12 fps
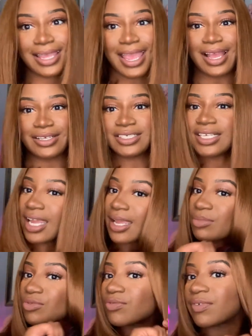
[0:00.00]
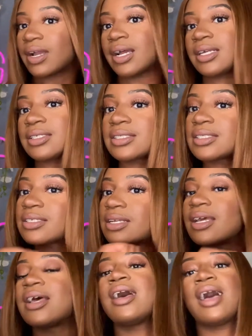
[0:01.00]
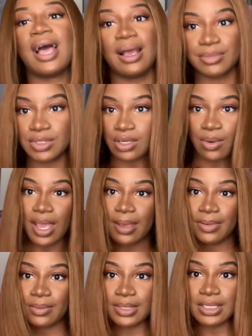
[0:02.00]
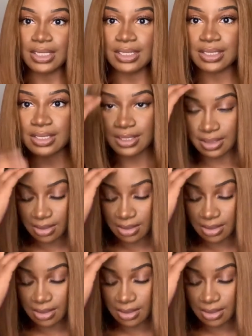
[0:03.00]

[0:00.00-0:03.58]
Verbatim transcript: look at how she came through for us. I'm so happy with this.